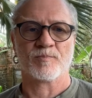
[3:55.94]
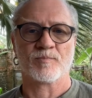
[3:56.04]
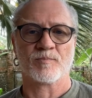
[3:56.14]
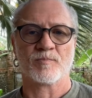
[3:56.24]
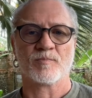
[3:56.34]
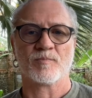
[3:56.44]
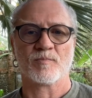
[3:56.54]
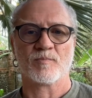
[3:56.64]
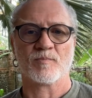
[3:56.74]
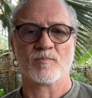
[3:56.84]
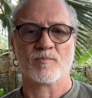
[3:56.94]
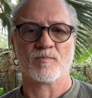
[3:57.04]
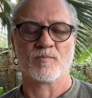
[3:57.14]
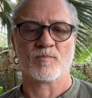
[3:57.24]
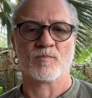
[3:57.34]

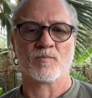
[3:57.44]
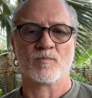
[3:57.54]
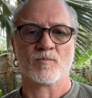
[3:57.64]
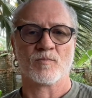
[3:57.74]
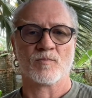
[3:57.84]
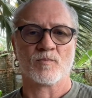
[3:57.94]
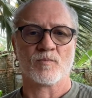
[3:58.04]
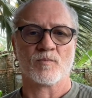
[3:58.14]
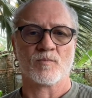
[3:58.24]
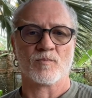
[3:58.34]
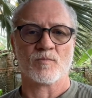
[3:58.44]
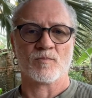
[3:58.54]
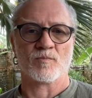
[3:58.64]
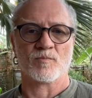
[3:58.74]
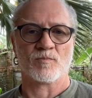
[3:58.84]

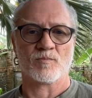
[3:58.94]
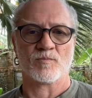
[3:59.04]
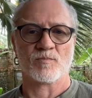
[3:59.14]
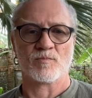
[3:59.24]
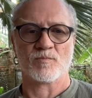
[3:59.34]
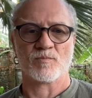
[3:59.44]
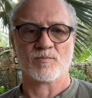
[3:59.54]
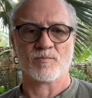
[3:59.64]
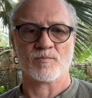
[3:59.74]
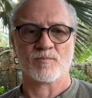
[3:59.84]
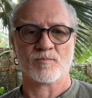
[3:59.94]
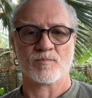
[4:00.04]
The person shown says nothing.